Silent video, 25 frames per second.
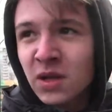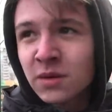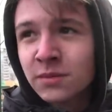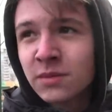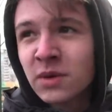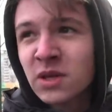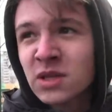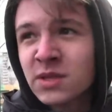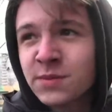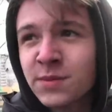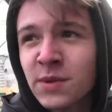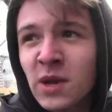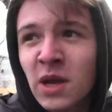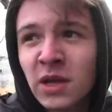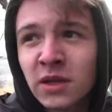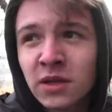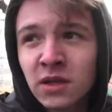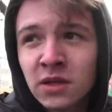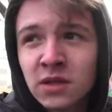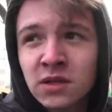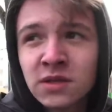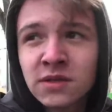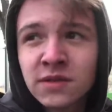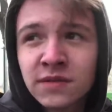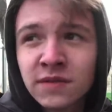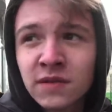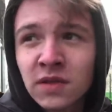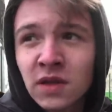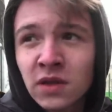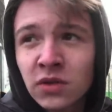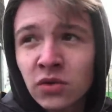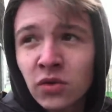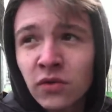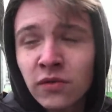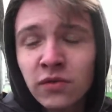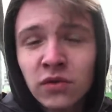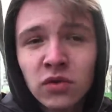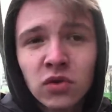There was smoke and dust
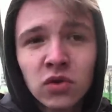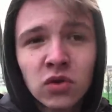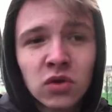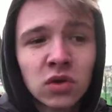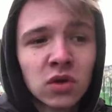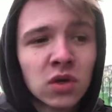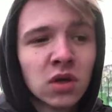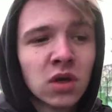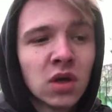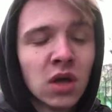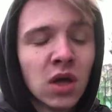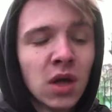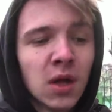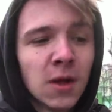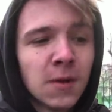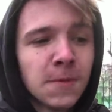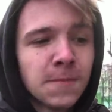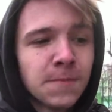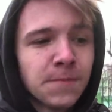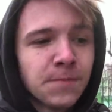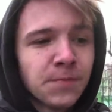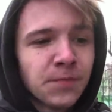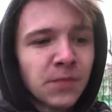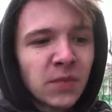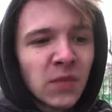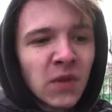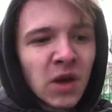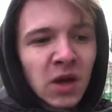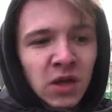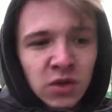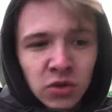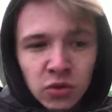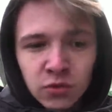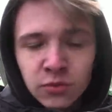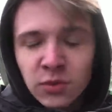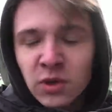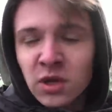everywhere. We hid in the closet.